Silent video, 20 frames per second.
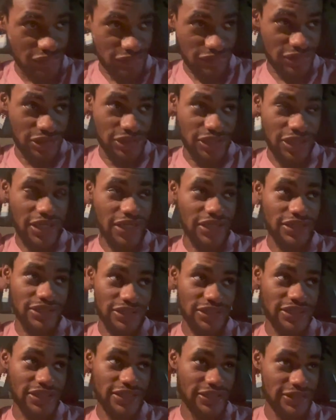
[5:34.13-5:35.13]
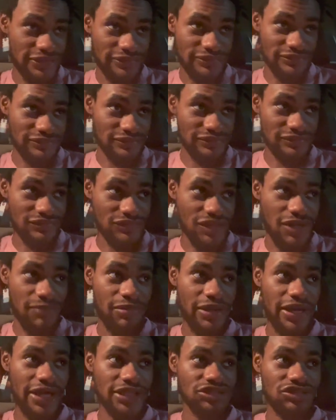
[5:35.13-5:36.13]
You kind of get the
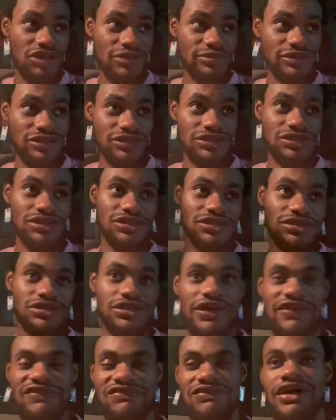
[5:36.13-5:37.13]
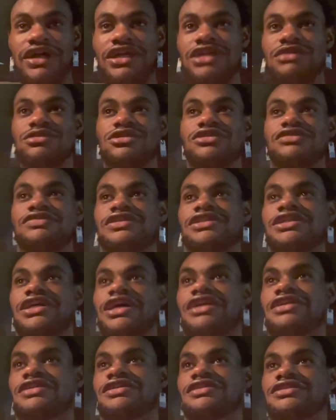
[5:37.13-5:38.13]
backdrop. This is a fighting movie,
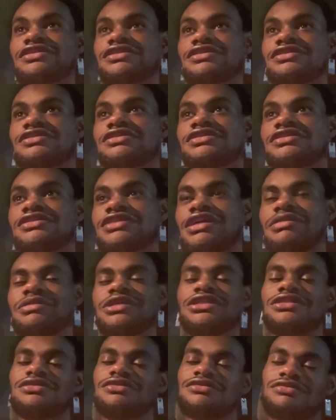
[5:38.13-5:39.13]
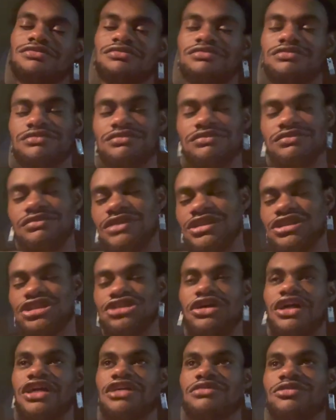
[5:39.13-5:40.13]
kind of. I mean, it's
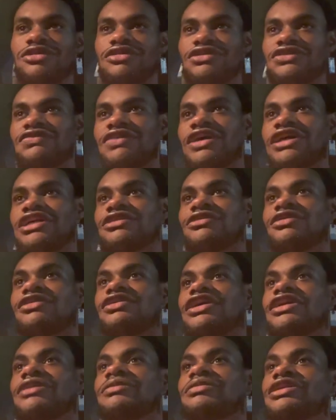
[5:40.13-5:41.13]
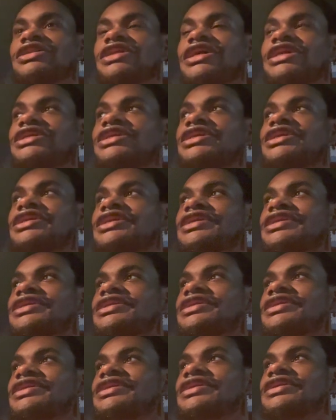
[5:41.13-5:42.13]
Dragon Ball, it's fighting, all right. But like,
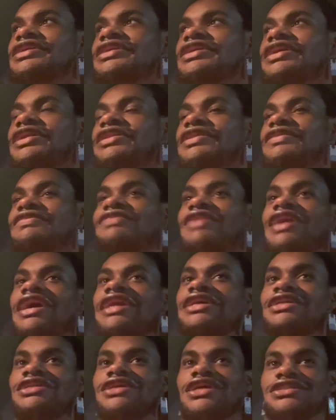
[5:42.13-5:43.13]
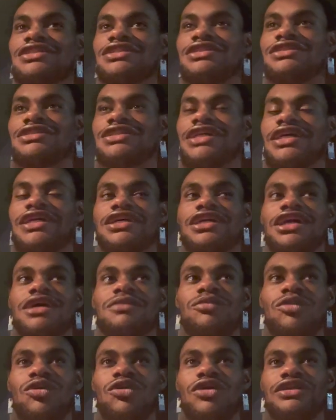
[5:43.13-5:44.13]
the fighting doesn't take up
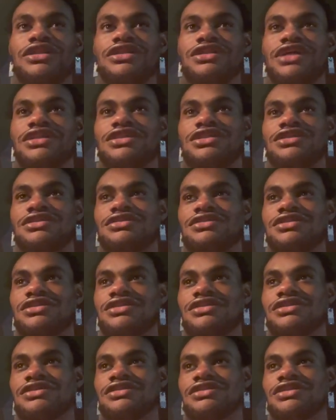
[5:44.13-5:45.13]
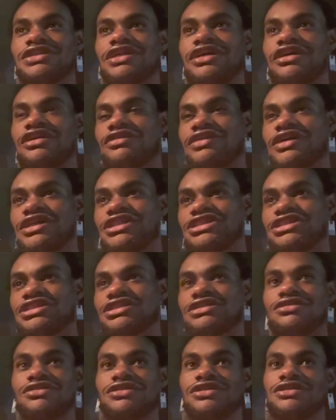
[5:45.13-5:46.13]
more than like the, the the
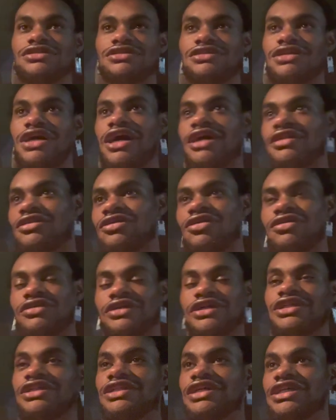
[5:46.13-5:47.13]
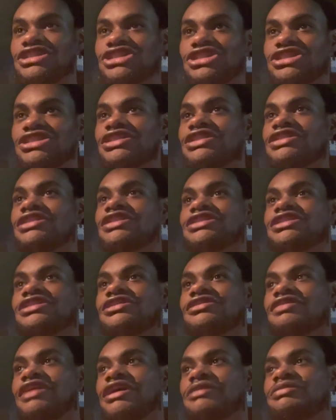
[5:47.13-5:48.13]
narration or the dialogue or any of that shit
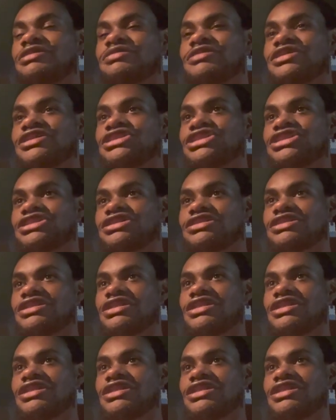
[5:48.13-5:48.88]
until like pretty much